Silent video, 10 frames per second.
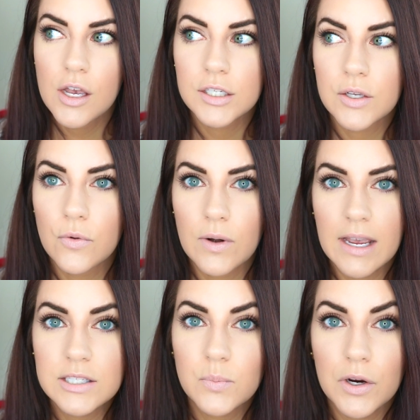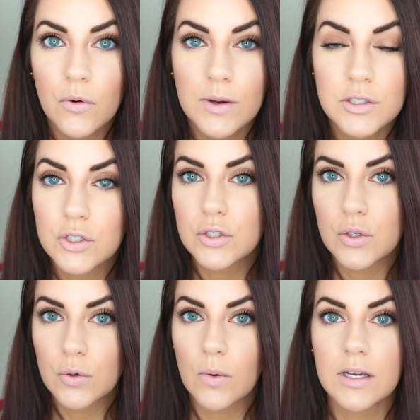So next we're going to
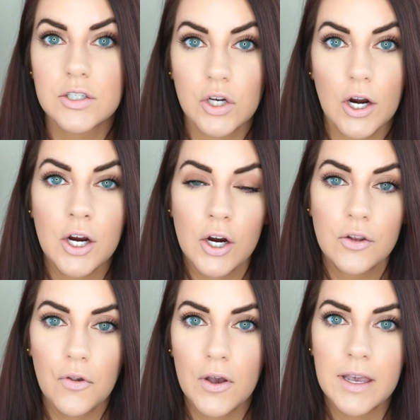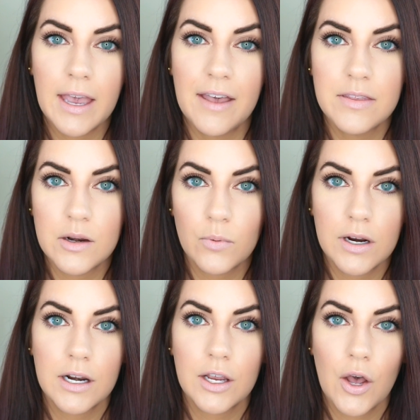do a darker look, and then we're
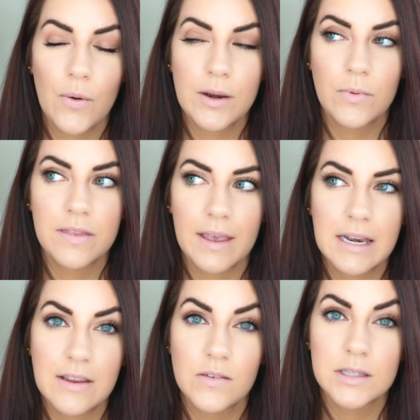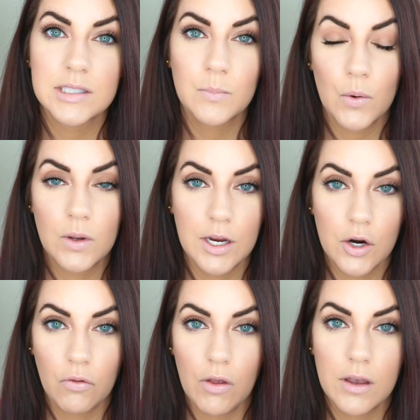gonna go in with like an even
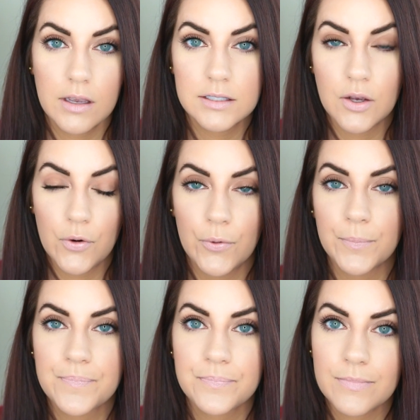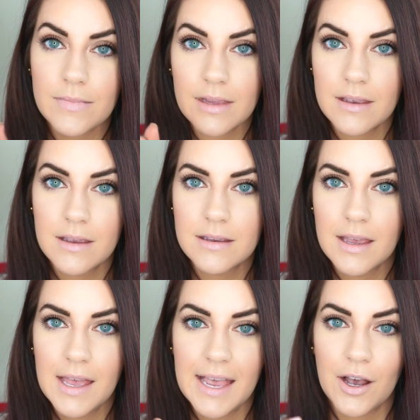smokier look. So
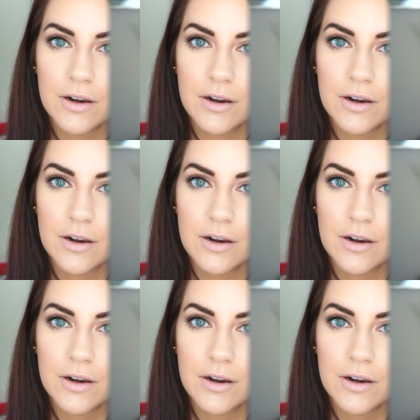hang